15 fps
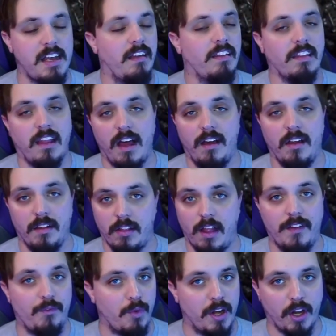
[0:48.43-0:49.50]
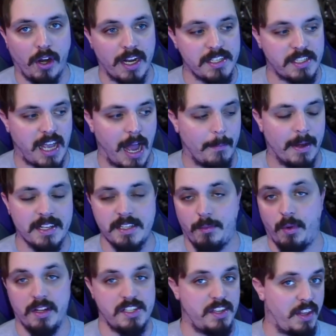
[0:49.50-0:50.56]
Love reading you guys' comments, and
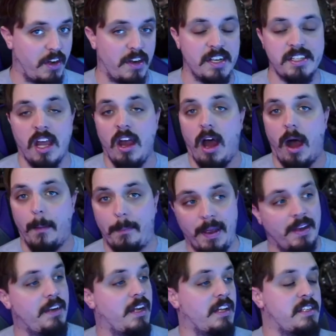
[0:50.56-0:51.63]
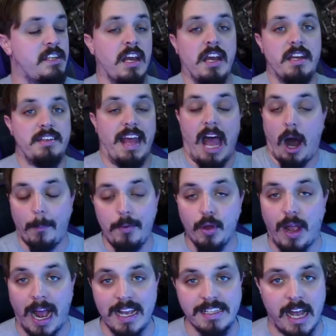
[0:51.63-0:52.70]
when it's theories, opinions, to help you
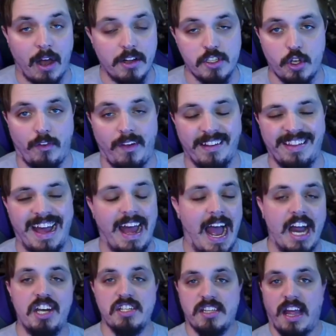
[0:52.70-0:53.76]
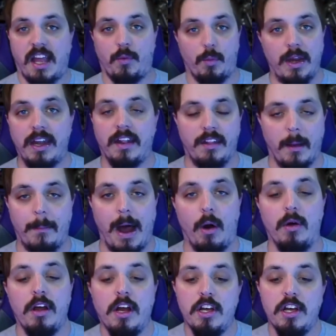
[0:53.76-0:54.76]
guys out and stuff like that. I just like reading them out.